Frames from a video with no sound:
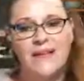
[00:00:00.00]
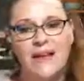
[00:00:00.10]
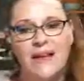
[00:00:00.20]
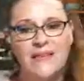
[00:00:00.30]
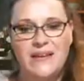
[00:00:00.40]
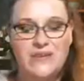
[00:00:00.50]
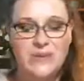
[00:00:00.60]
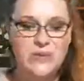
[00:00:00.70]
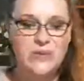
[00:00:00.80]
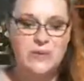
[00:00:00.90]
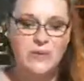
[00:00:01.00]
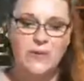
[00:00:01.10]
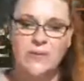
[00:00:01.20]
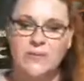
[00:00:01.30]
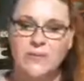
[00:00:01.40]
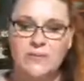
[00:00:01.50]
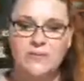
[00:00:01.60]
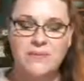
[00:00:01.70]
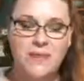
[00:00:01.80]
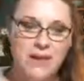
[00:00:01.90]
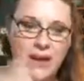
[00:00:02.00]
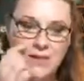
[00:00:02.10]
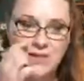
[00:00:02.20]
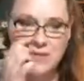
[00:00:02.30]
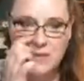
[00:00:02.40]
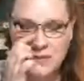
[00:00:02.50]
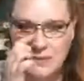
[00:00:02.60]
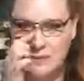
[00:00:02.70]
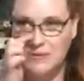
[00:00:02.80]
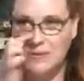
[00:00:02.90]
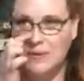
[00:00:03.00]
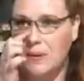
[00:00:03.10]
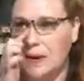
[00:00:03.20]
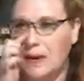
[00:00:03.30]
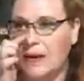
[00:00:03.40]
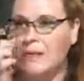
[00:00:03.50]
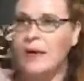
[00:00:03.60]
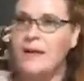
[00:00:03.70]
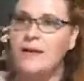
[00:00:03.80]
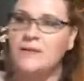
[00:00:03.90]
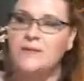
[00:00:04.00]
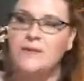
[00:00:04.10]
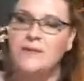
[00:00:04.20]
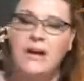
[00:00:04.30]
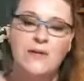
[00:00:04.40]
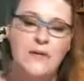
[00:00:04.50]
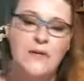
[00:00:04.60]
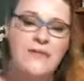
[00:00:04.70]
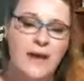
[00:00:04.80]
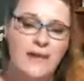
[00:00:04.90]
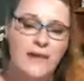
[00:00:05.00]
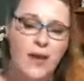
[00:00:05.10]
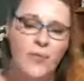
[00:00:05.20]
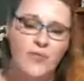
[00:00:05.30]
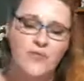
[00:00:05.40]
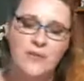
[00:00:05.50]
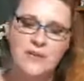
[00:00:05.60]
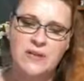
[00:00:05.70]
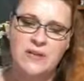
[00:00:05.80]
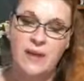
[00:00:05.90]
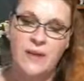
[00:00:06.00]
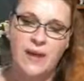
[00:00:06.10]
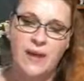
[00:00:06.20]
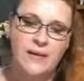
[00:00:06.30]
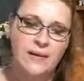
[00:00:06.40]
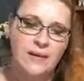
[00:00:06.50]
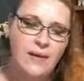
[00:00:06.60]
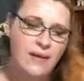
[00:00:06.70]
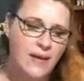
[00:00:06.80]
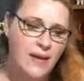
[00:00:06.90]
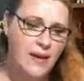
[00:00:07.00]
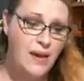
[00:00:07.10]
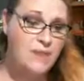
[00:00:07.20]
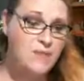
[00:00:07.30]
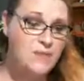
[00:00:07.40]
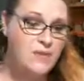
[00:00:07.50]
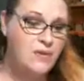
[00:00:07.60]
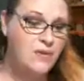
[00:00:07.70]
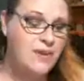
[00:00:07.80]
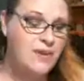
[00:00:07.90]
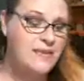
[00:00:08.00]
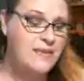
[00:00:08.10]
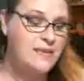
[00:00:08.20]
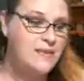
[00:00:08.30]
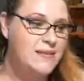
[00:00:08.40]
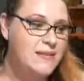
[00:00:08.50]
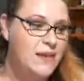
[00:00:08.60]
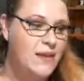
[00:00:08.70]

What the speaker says: think it's too soon. I just feel it's too soon, and I don't know. I don't know exactly how book 4 is going to go yet. Like I have some general ideas.